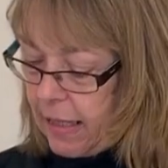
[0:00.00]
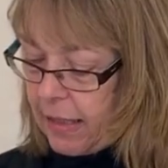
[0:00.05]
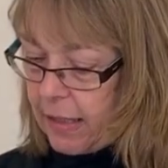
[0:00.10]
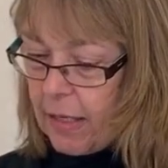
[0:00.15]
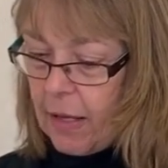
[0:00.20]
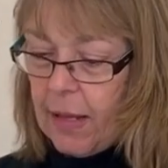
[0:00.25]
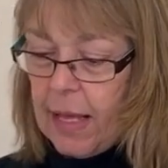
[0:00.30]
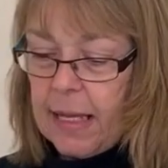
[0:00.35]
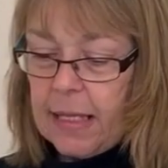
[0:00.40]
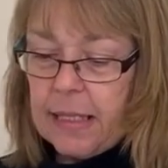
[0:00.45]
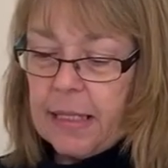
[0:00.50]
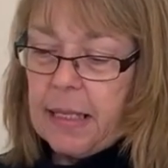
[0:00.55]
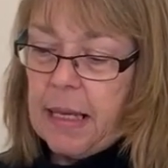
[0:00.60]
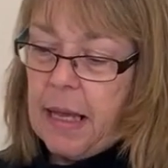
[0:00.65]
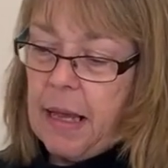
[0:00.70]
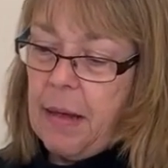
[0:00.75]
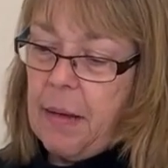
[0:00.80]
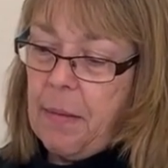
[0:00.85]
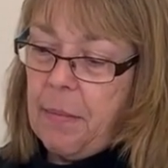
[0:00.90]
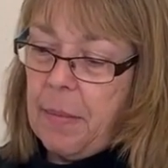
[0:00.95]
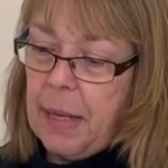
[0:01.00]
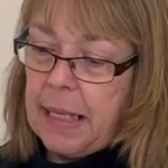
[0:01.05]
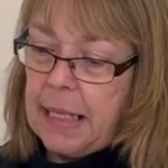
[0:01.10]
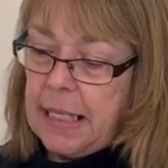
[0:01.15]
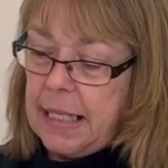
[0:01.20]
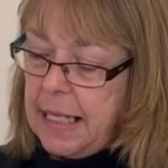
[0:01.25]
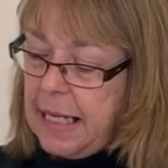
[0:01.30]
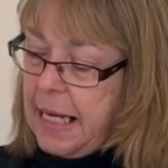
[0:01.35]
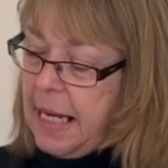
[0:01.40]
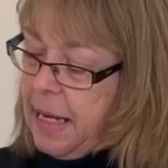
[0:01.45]
So that's
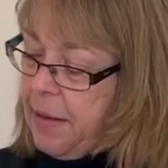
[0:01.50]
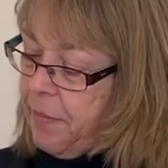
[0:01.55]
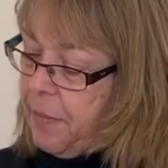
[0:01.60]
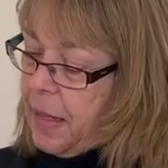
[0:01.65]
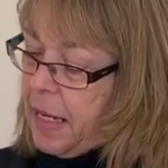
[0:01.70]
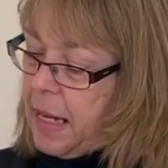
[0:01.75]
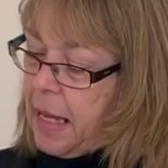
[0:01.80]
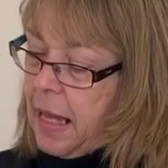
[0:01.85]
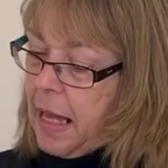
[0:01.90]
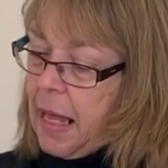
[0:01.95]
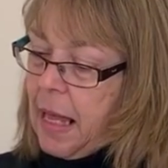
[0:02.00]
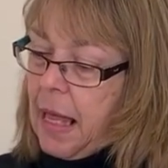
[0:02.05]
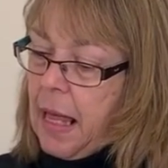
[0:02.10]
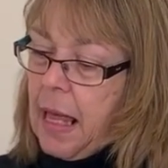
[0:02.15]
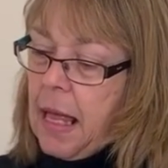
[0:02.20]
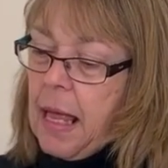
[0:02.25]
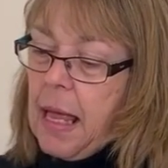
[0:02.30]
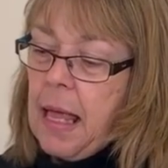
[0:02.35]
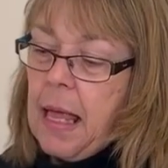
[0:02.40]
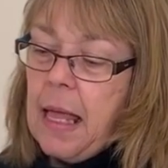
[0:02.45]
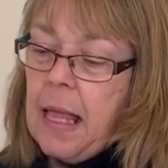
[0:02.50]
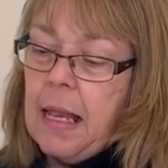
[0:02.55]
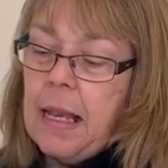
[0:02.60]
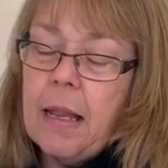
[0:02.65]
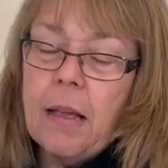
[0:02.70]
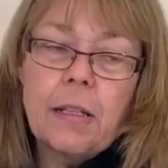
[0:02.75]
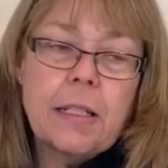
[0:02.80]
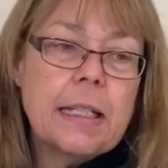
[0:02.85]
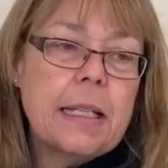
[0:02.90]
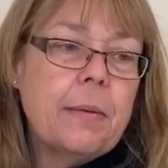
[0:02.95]
Magadi.
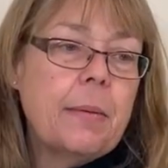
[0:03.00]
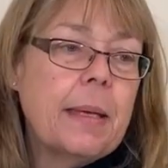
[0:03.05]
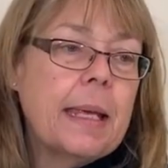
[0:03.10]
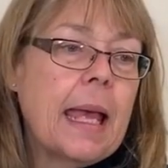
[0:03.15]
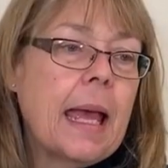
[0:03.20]
Lastly we